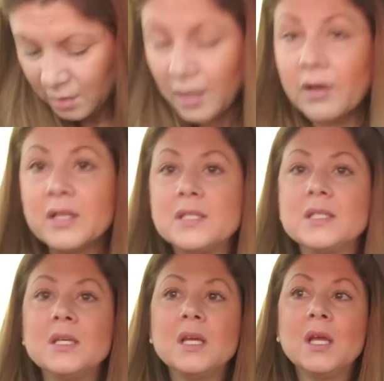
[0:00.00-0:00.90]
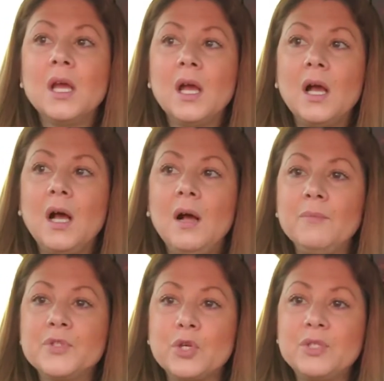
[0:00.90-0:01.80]
Here it is.
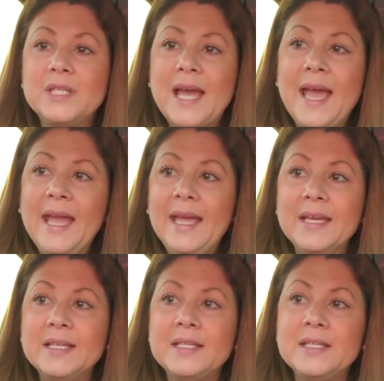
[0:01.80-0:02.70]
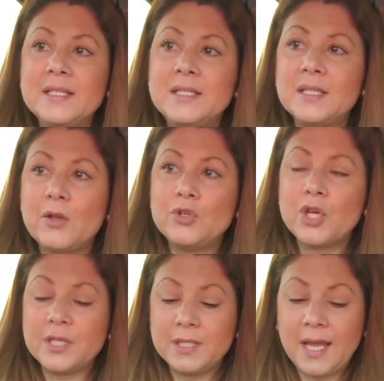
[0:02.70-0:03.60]
So today is
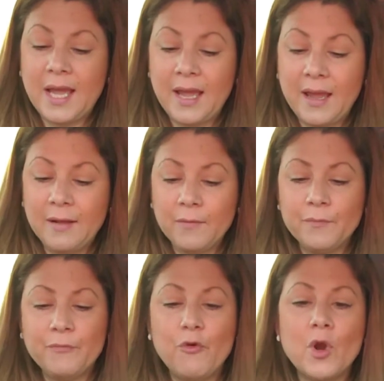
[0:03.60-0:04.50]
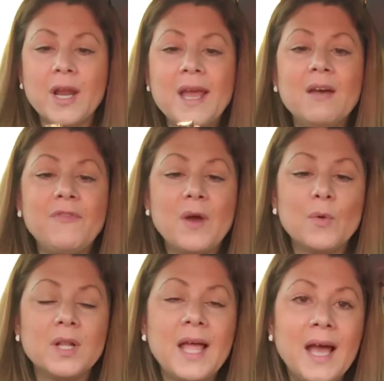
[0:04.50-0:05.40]
just a 4.5
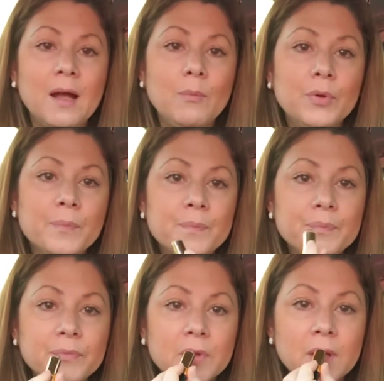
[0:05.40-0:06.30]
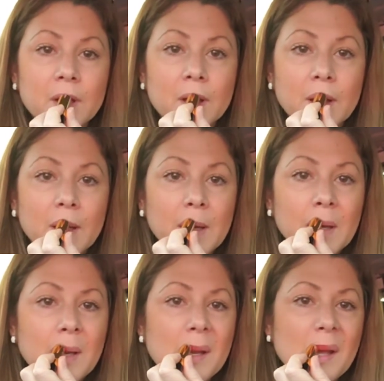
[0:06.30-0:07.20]
hour lab,
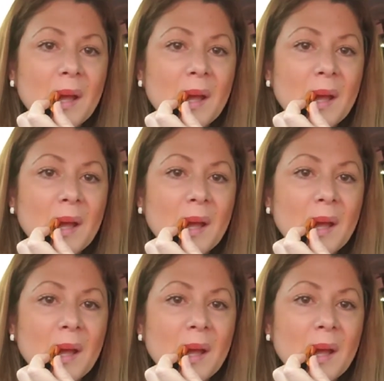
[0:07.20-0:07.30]
and